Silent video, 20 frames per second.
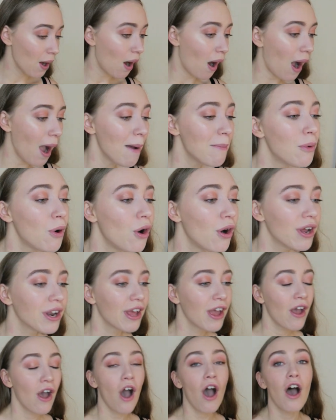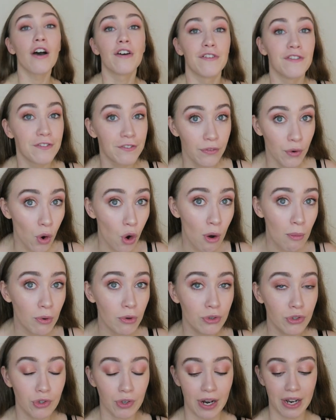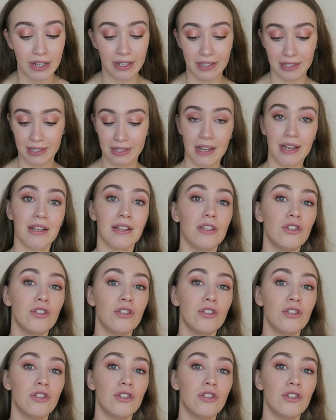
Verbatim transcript: I bought a formal dress.